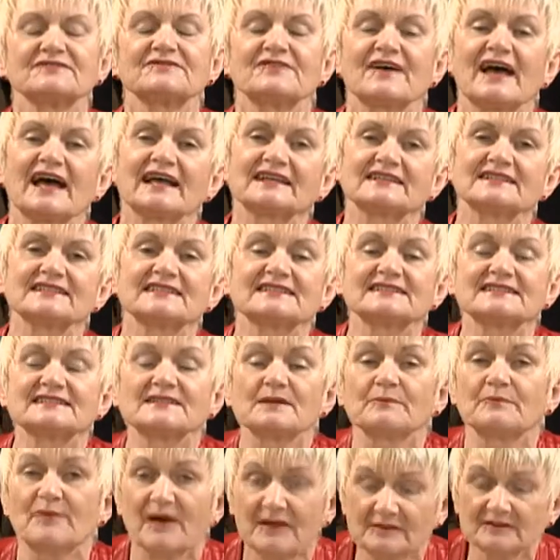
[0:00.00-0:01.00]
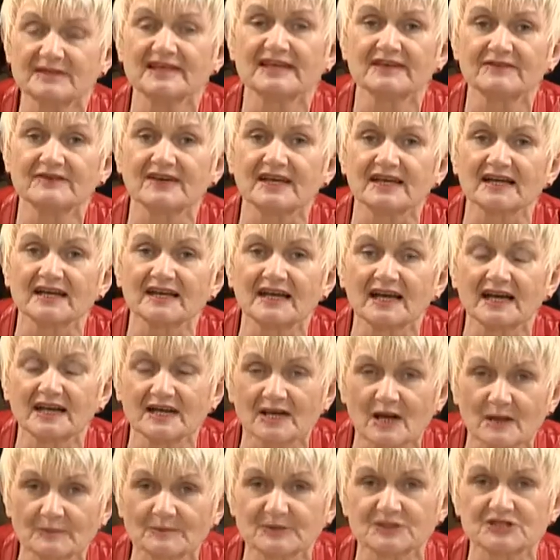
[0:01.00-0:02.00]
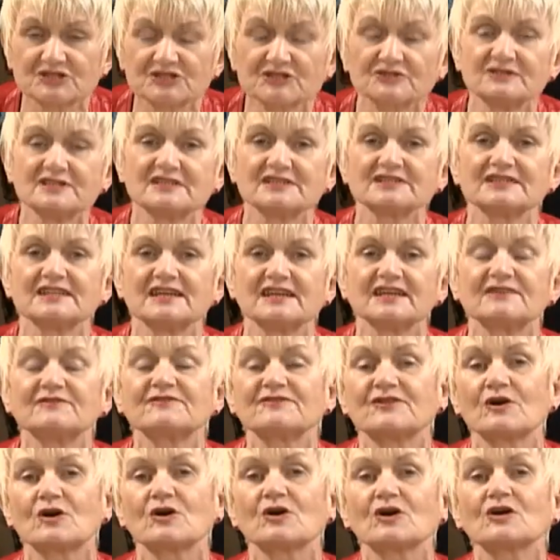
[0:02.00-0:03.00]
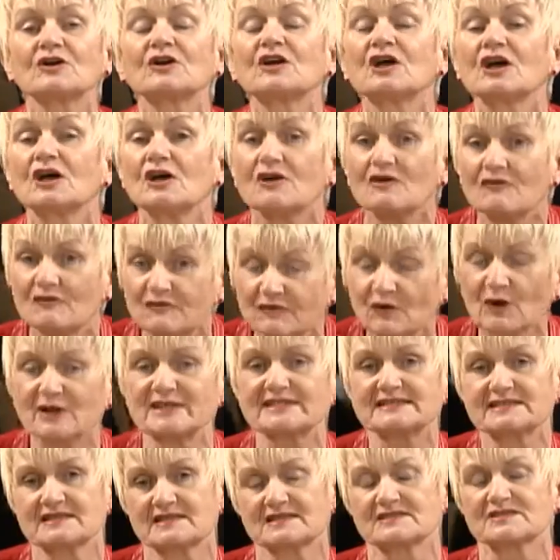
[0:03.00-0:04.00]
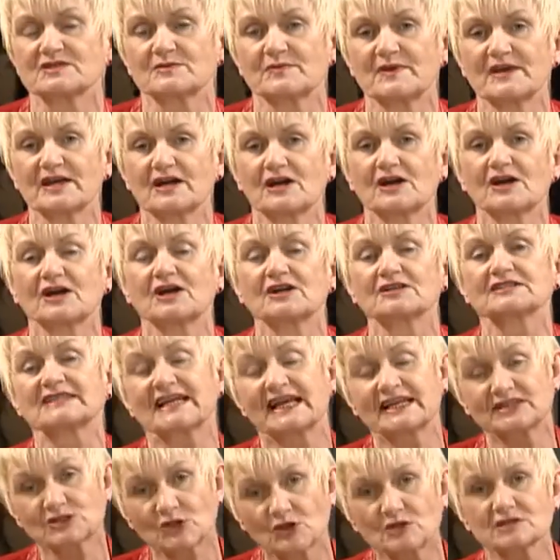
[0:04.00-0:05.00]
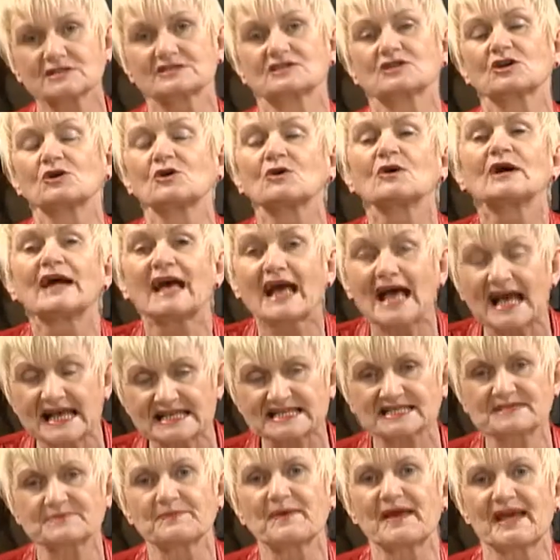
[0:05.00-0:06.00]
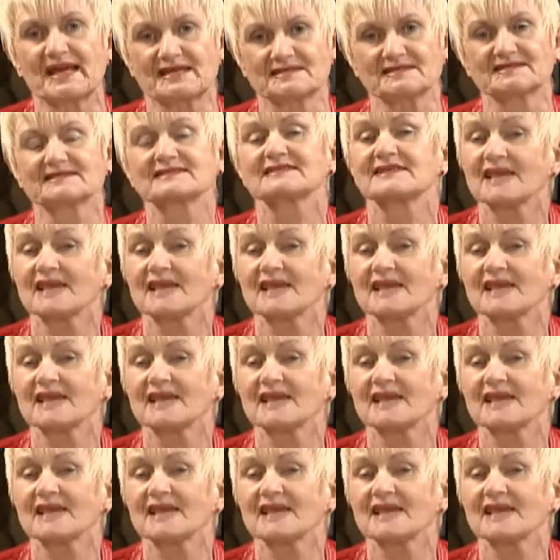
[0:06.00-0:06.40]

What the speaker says: and it's about giving an opportunity for voices to be heard, and also a space,